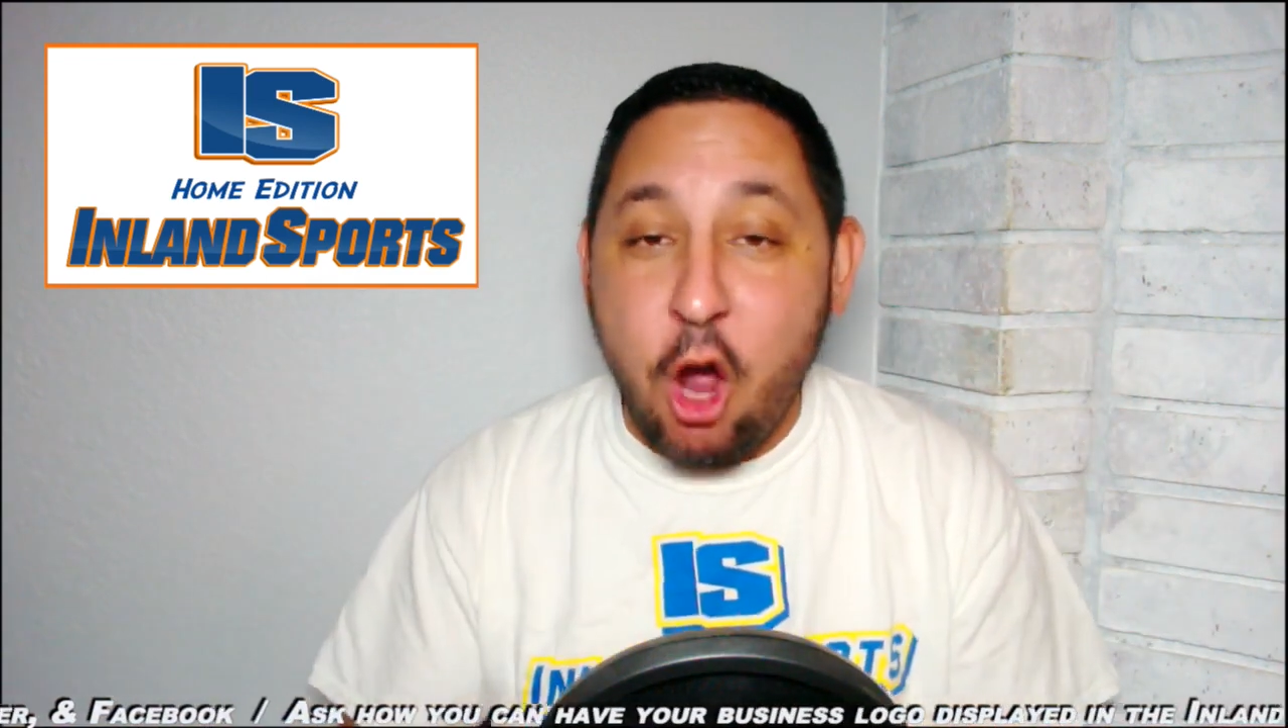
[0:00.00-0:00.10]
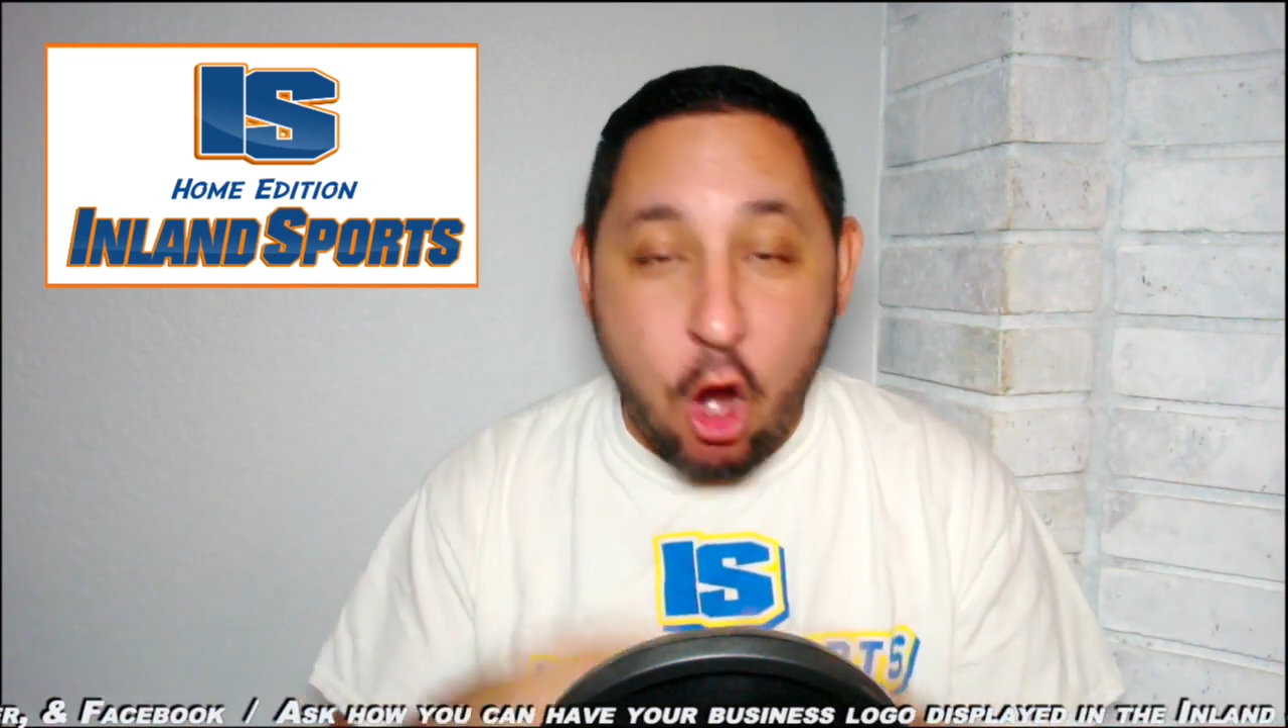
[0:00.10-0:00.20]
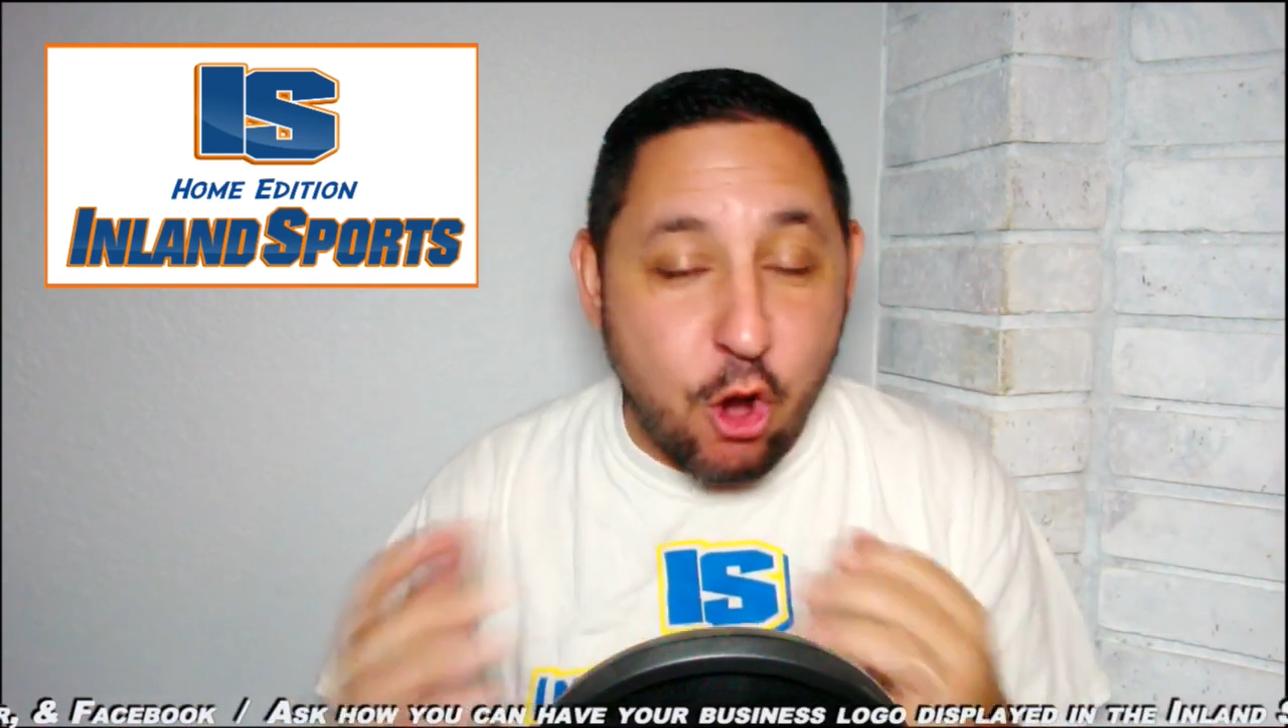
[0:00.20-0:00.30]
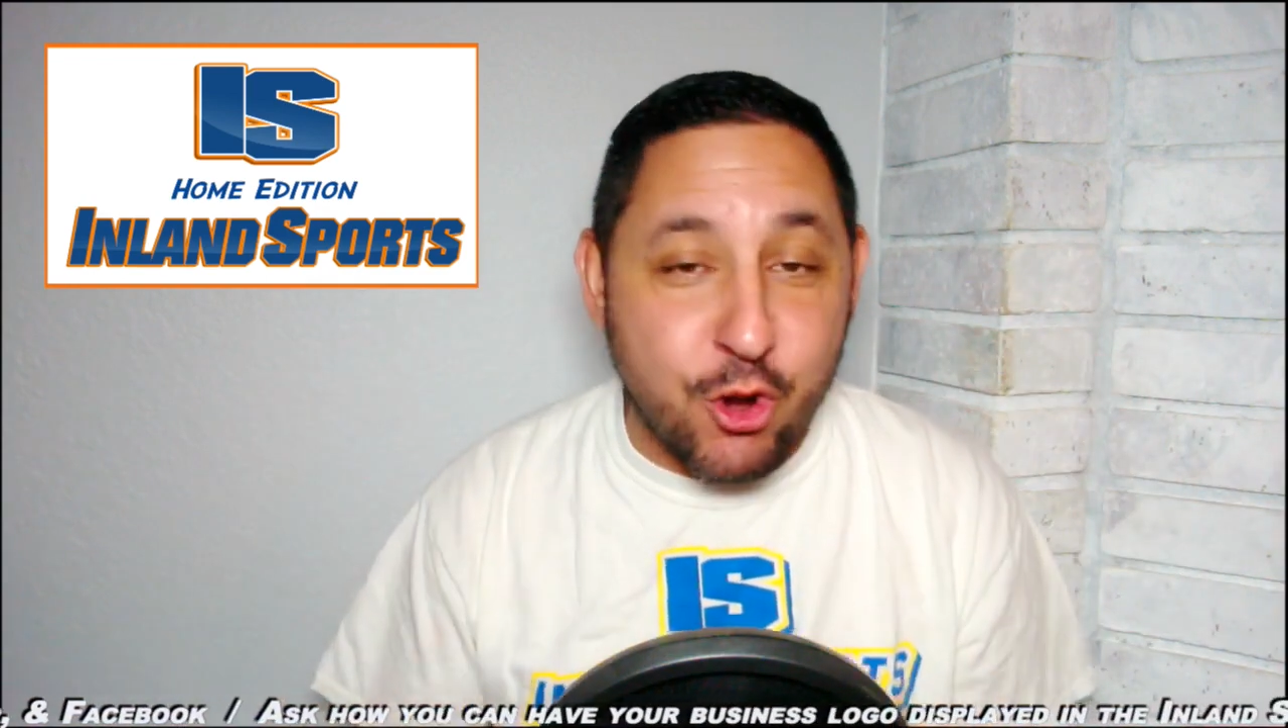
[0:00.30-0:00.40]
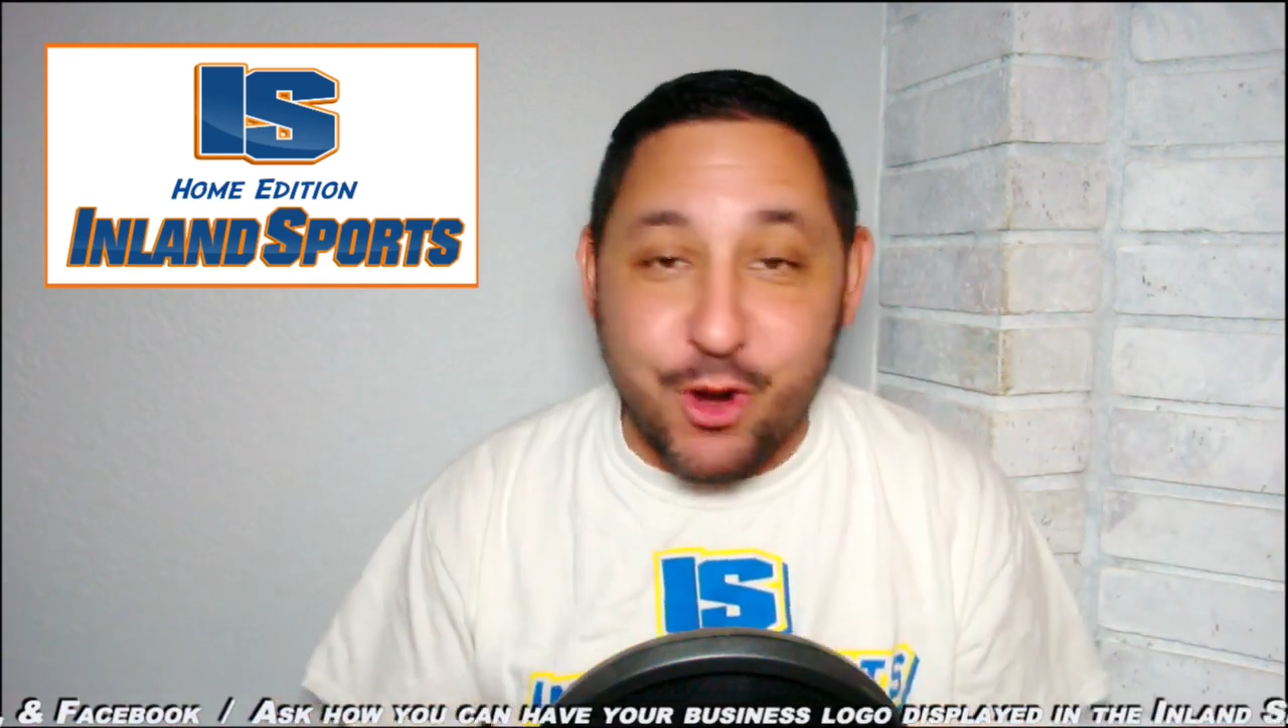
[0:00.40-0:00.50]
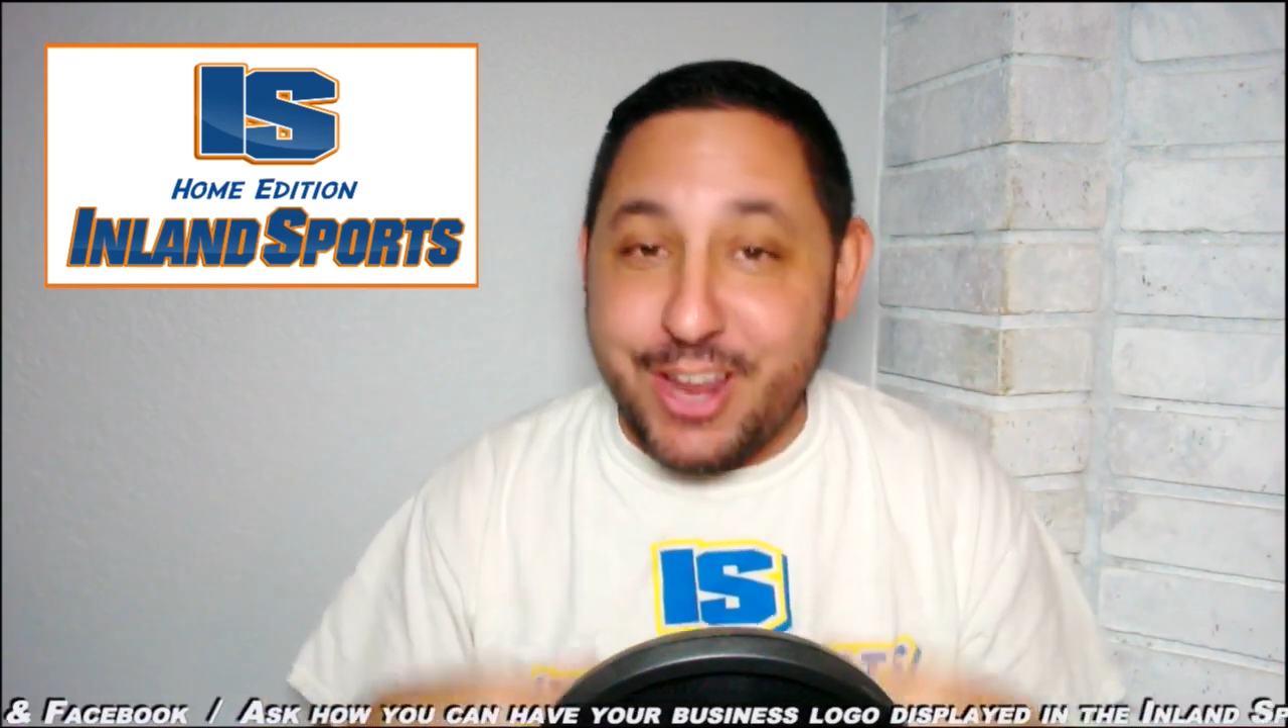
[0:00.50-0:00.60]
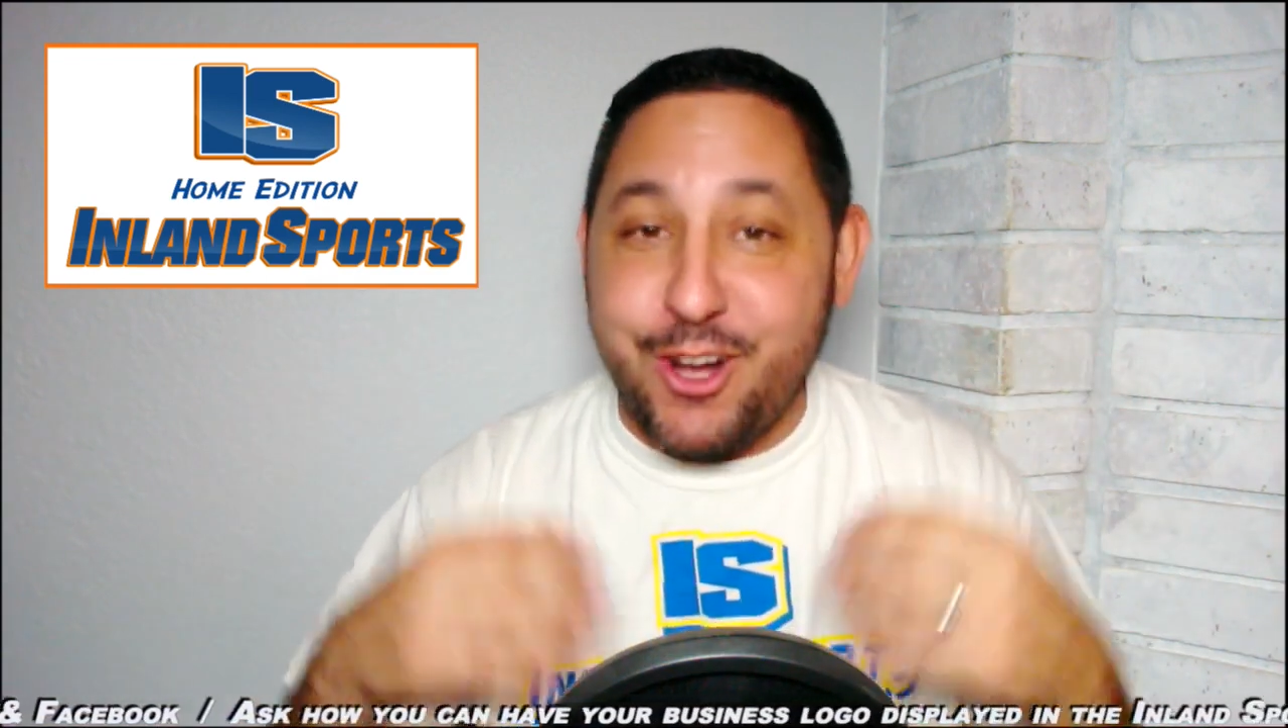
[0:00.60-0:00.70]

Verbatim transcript: harder